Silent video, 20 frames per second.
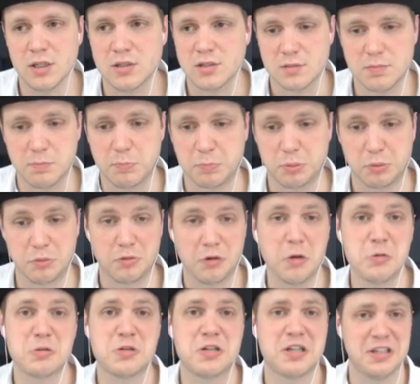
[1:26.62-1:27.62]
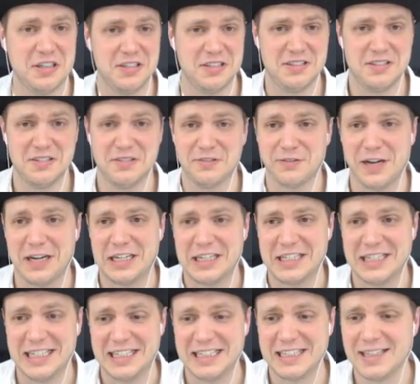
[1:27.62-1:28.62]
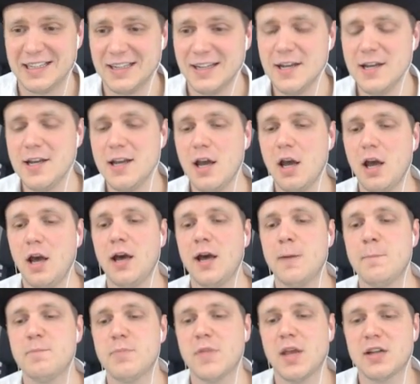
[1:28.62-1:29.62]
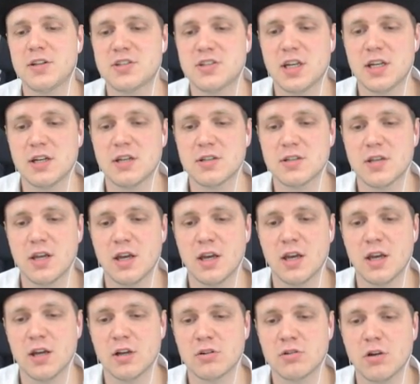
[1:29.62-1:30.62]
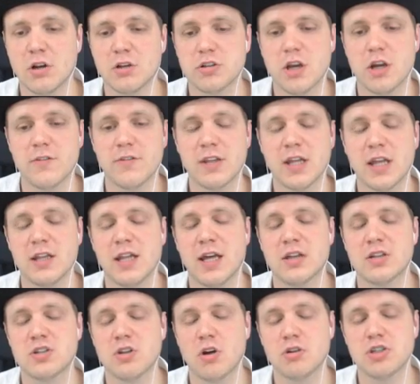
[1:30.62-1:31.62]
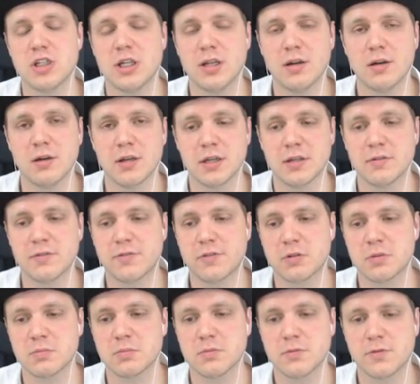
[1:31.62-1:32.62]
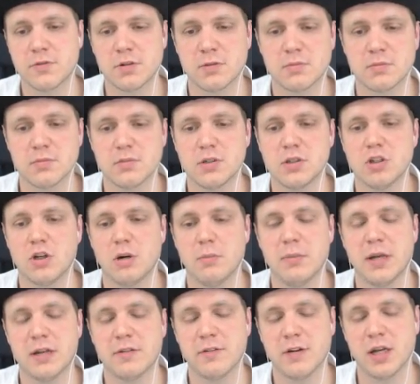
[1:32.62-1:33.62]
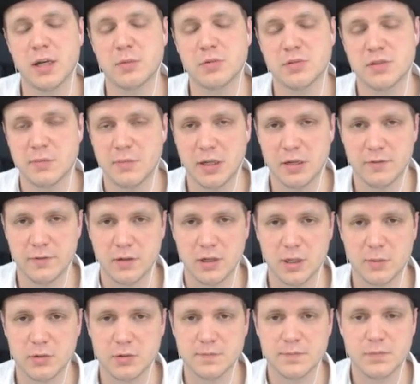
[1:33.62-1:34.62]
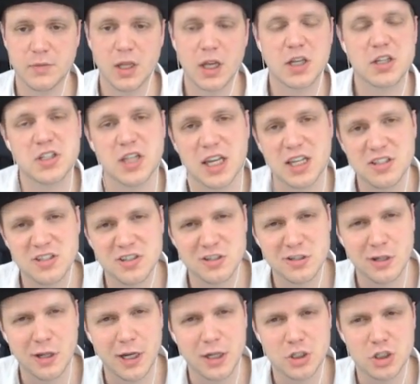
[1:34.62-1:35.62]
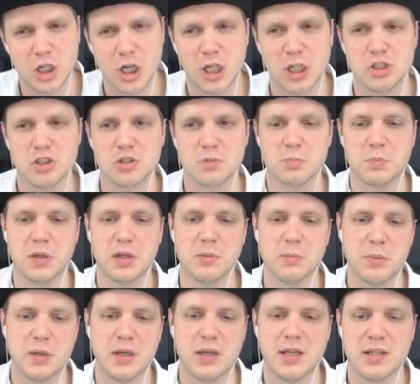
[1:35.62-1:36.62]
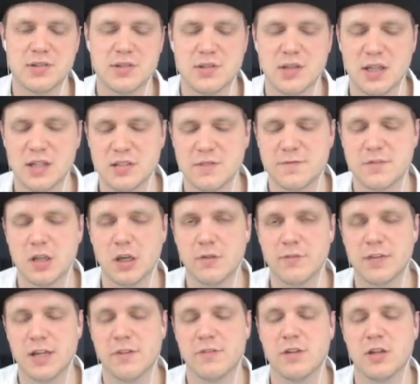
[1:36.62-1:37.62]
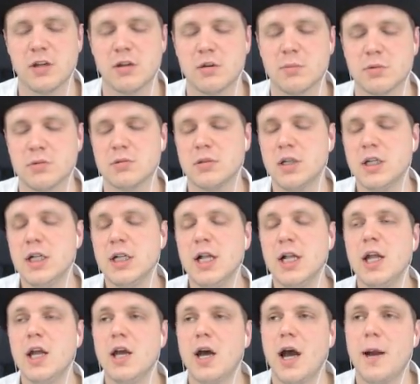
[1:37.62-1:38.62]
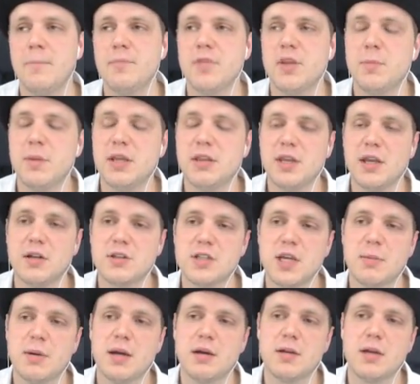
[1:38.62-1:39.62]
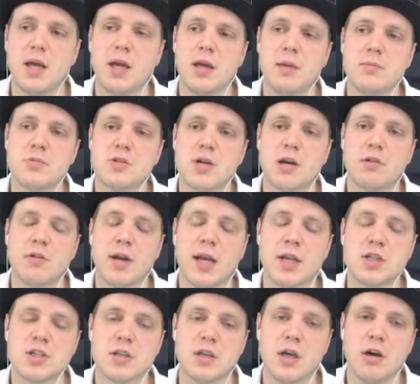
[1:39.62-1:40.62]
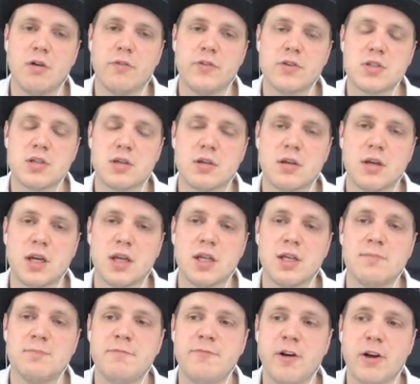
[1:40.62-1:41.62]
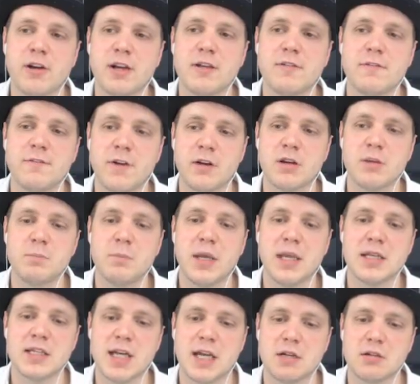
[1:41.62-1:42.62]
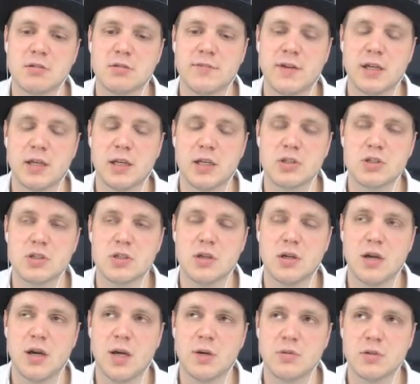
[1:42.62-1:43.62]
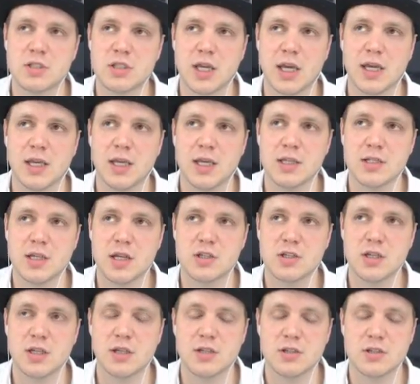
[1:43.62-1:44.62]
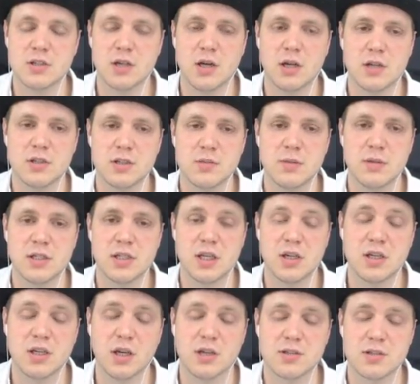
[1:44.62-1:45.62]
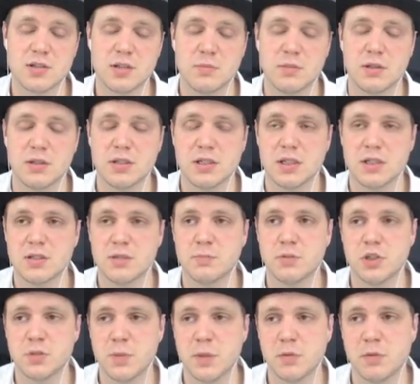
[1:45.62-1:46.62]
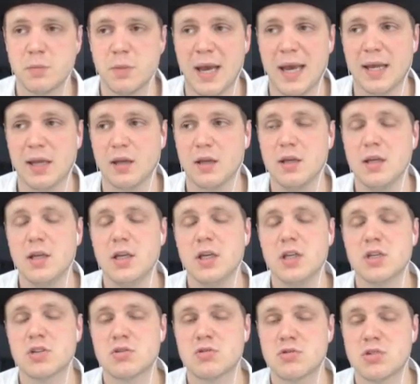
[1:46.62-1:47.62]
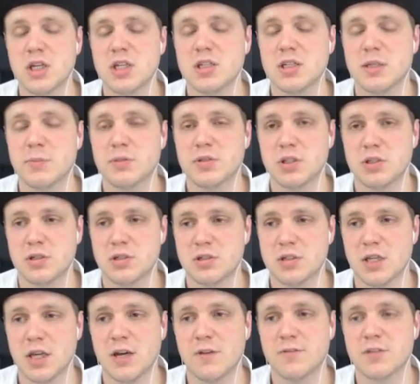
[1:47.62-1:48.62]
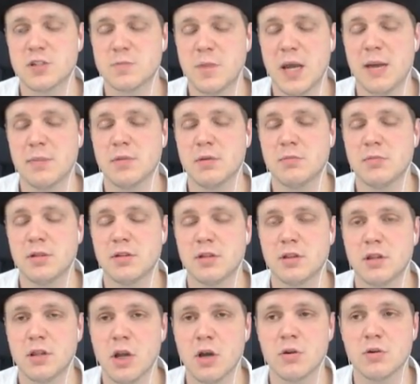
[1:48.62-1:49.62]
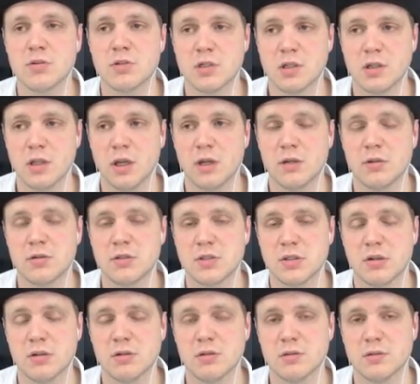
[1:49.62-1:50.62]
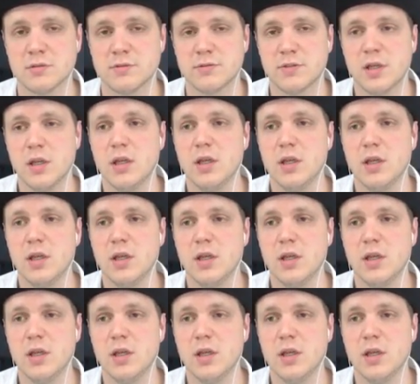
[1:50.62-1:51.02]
It's broken. Frankly, um, and has seen us uh, cross over that, that dodgy line from, from not meta viable to meta viable. Like I say, it's a slight change, but but it's it's definitely notable. Um, the big thing I'd say about um, Drow Ranger that offers her a very very big tactical advantage, I would say, is actually her silence ability, her gust ability to push people back, strategically position herself, spam them with loads and loads of